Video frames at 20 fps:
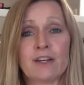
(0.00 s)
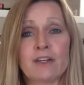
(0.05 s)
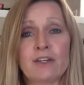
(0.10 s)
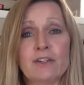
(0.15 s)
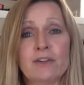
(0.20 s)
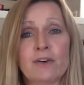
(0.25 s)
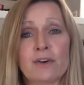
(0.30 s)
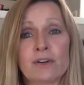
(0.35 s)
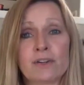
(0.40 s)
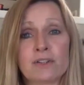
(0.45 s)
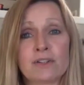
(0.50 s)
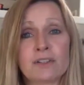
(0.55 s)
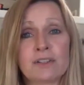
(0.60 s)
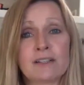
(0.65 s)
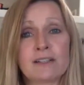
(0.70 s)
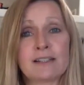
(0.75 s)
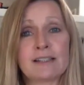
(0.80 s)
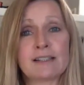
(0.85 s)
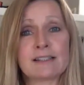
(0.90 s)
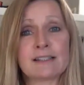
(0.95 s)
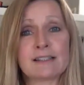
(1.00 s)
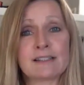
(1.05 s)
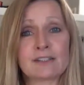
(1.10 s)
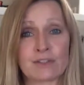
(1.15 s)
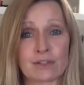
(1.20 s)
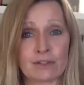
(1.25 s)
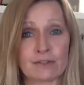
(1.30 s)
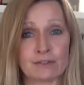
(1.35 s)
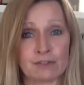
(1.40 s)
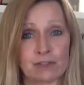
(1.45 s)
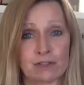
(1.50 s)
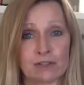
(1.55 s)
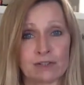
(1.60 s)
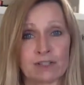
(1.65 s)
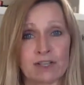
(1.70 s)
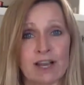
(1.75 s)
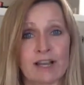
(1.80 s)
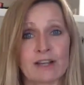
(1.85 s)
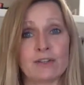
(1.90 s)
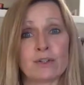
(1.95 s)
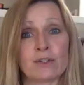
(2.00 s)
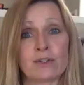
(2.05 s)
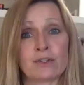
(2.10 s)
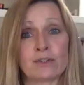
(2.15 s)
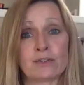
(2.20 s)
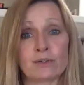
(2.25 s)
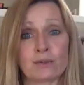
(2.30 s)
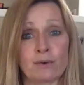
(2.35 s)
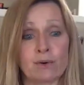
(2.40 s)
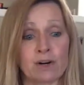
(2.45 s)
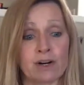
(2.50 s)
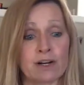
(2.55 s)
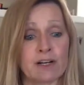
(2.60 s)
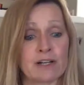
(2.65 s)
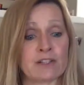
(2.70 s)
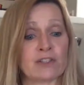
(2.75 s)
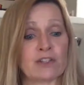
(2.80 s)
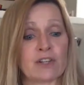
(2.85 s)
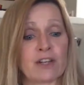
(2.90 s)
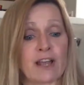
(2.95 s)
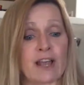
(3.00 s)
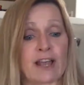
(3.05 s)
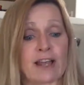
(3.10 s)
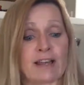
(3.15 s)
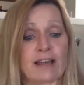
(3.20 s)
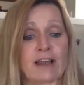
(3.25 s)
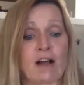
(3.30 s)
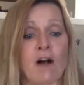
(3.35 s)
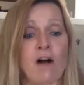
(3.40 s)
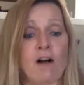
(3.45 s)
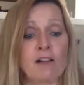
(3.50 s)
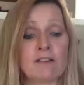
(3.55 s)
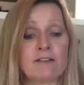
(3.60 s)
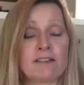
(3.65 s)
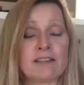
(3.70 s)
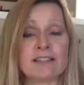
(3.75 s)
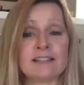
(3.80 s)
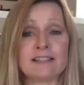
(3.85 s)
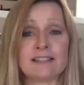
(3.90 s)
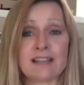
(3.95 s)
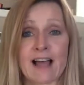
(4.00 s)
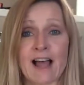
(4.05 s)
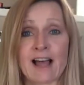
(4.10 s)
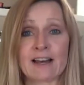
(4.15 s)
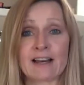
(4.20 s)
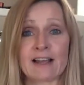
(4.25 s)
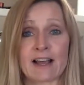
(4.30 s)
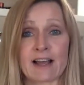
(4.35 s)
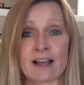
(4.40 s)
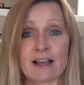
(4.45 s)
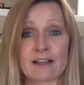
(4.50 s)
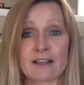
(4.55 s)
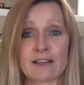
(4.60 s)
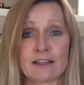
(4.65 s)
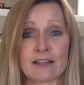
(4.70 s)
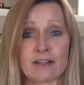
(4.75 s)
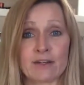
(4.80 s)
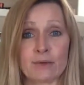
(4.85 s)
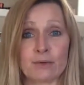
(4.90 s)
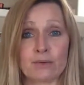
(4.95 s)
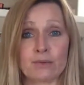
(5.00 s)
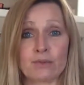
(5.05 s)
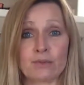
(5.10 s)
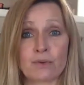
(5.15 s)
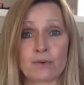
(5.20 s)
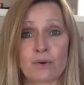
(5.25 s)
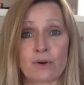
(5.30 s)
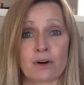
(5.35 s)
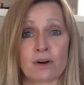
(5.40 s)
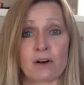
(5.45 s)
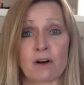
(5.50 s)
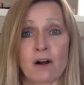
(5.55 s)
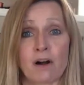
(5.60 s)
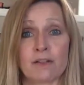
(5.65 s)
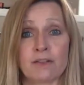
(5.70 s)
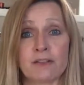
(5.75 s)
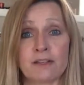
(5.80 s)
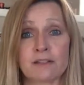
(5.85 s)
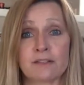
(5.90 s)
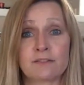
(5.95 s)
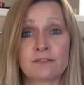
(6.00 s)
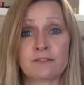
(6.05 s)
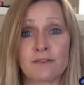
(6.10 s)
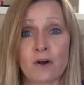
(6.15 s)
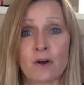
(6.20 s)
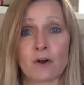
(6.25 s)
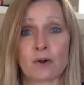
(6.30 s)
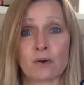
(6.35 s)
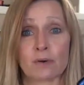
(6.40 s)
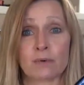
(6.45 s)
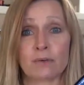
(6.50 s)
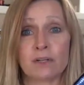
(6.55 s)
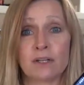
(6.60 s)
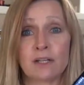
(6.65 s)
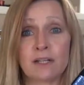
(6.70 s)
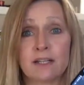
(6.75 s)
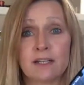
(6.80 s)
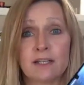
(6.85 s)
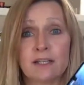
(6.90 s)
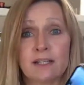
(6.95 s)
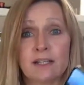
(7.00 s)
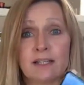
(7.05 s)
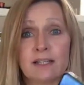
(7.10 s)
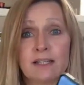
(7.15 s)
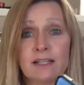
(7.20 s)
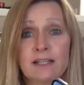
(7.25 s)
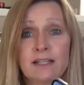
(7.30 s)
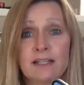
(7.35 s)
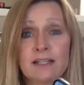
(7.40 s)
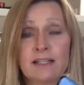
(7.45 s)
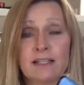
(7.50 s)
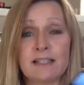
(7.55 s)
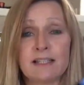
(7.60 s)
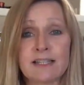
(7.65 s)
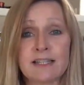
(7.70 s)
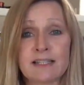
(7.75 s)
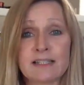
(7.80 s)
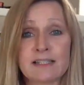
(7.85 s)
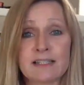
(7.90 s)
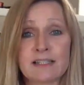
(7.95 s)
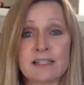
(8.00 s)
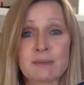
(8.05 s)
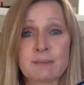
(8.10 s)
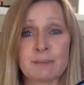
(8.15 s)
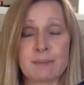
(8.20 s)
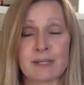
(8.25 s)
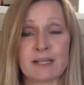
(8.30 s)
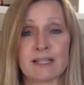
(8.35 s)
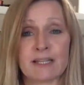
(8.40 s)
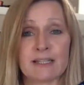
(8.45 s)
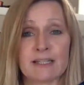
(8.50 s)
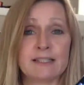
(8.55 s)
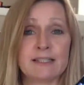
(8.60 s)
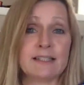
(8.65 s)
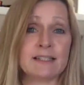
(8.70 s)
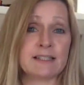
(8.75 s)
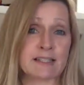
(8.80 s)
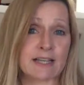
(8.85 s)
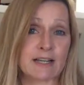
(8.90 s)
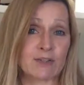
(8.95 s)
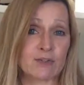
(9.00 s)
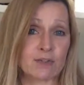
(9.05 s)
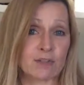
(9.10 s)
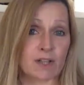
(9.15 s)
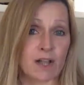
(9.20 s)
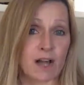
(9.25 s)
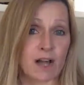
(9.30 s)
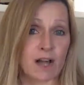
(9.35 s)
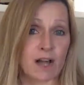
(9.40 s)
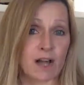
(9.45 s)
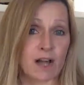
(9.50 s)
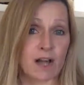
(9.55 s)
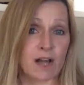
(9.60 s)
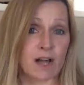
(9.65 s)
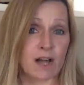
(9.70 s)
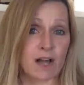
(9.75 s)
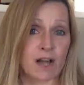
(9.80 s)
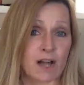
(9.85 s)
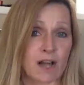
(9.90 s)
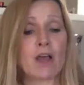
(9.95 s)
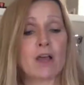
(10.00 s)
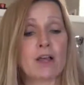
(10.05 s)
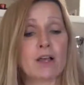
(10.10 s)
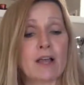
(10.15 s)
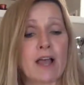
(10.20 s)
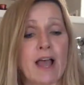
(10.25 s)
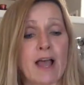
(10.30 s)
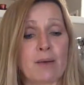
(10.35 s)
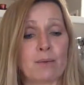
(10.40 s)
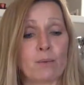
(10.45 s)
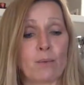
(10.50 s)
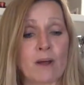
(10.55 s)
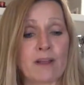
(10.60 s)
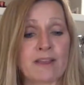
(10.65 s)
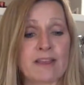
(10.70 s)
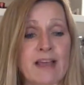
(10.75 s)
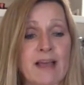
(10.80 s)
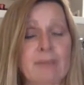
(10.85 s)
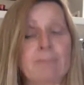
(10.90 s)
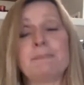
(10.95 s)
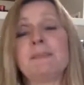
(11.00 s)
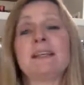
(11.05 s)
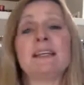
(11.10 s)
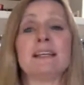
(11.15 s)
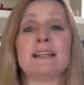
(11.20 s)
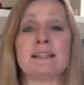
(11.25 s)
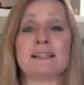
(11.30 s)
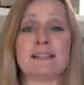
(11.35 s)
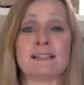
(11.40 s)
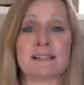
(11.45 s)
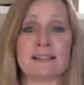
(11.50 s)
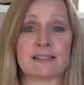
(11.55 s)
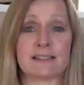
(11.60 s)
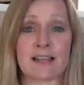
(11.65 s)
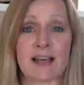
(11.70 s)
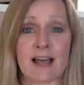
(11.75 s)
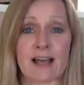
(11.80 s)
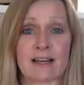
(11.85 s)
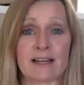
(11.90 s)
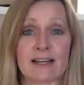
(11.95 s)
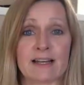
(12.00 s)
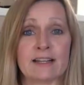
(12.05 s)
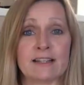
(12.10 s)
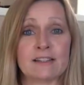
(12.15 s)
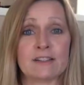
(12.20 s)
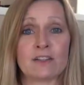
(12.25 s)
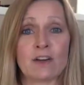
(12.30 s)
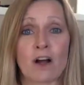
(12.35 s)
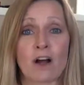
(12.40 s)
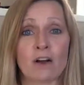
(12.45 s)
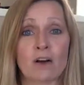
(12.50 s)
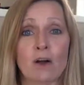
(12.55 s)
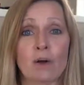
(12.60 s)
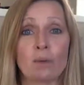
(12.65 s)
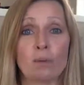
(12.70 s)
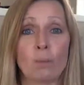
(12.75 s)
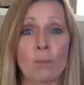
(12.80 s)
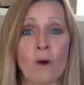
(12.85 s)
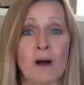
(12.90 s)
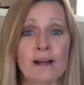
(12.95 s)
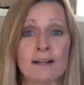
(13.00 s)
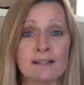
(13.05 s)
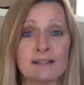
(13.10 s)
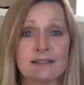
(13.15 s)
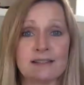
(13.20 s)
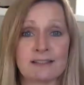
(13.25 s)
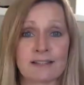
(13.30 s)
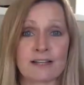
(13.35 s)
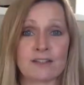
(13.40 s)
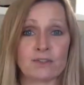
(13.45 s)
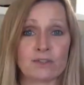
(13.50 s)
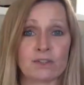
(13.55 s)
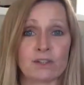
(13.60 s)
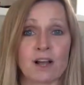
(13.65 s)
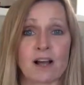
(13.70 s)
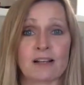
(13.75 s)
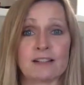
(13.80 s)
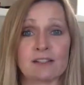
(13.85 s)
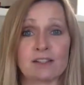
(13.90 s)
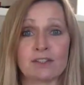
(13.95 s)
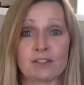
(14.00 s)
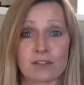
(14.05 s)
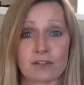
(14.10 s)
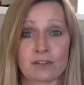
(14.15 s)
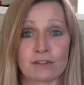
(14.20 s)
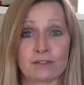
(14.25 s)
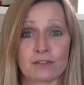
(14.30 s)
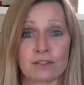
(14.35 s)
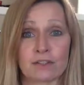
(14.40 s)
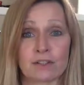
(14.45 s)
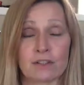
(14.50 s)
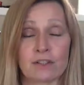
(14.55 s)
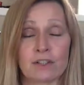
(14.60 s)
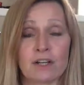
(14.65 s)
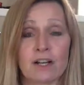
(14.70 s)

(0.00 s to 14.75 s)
your servers and your storage and all of the data that you store on this phone needs to be decentralized. And what that means is that it is not on one centralized server.